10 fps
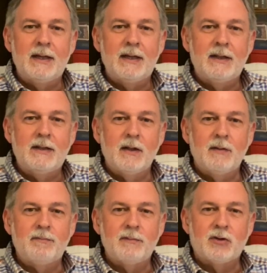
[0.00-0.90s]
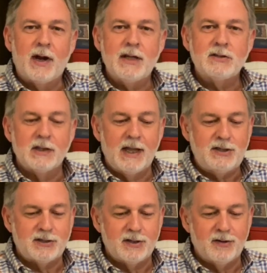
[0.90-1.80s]
in the
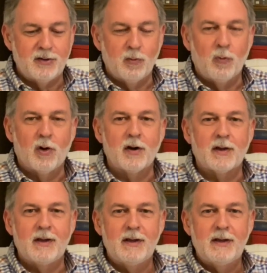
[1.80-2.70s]
translation or the work